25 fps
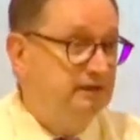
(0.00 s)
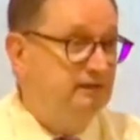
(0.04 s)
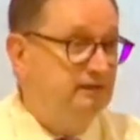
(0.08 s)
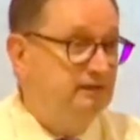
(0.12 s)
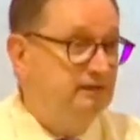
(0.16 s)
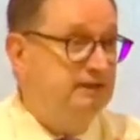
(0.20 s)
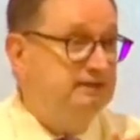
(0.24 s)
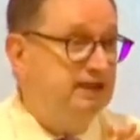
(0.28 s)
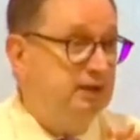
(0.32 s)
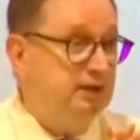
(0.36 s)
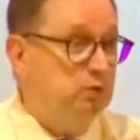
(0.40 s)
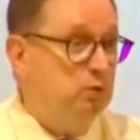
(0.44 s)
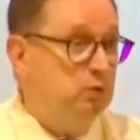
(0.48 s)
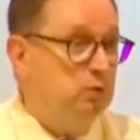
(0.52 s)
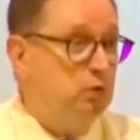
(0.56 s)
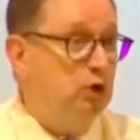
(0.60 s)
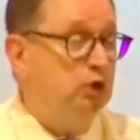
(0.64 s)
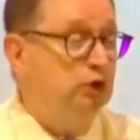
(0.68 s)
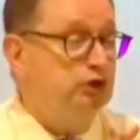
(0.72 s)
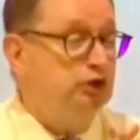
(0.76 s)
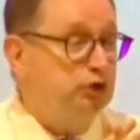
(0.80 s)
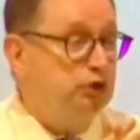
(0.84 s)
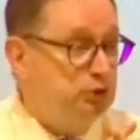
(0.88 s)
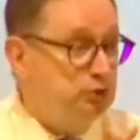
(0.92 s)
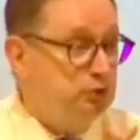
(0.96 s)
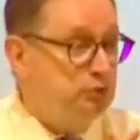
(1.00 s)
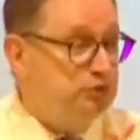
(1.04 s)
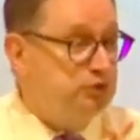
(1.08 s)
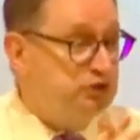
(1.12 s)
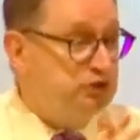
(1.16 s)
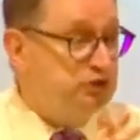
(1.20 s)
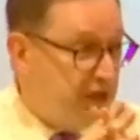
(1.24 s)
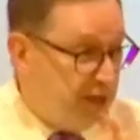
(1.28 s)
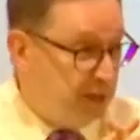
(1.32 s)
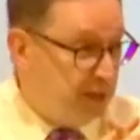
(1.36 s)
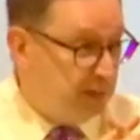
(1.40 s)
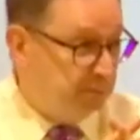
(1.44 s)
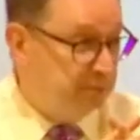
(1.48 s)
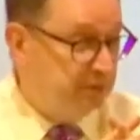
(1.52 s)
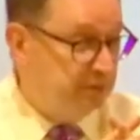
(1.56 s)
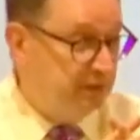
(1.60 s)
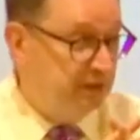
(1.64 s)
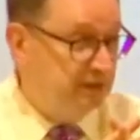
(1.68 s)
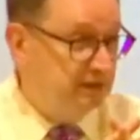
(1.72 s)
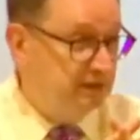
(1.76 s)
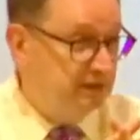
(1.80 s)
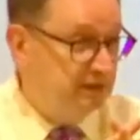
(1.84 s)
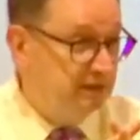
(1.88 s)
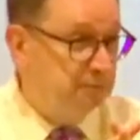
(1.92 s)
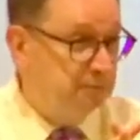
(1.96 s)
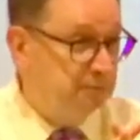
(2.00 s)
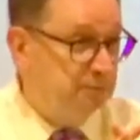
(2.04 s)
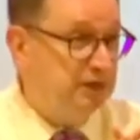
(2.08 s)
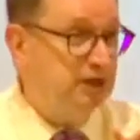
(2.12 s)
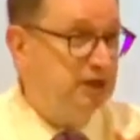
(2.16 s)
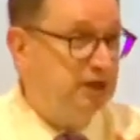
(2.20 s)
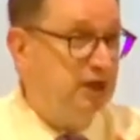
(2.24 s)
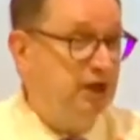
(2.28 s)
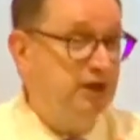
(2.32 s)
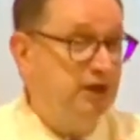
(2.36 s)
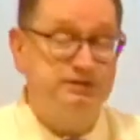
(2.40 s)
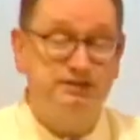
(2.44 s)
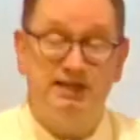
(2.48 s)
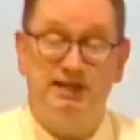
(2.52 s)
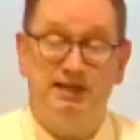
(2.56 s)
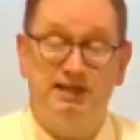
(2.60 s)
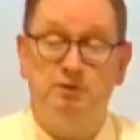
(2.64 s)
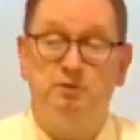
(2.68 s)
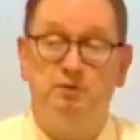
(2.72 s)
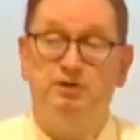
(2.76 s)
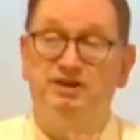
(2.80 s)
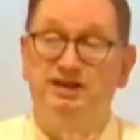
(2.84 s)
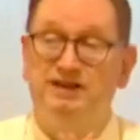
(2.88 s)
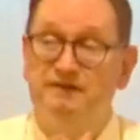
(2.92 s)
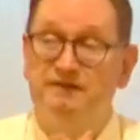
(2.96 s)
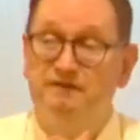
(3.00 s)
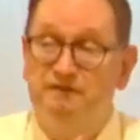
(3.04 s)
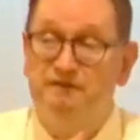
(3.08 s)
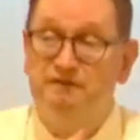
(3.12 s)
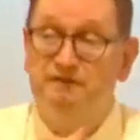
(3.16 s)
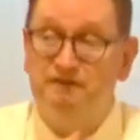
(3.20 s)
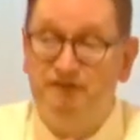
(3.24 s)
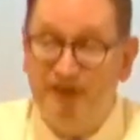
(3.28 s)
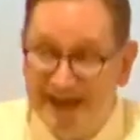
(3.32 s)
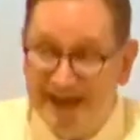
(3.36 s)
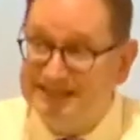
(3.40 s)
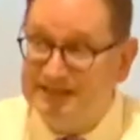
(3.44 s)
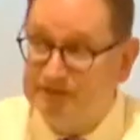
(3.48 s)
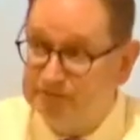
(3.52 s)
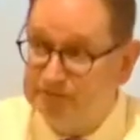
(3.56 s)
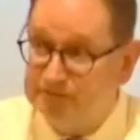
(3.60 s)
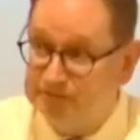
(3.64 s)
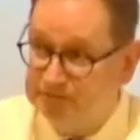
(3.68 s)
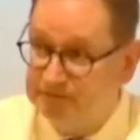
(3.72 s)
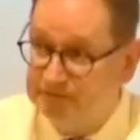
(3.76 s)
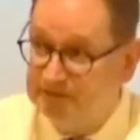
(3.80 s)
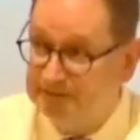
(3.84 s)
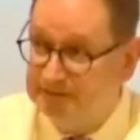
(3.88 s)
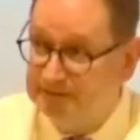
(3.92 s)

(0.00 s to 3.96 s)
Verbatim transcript: that they weren't used up because they were defective.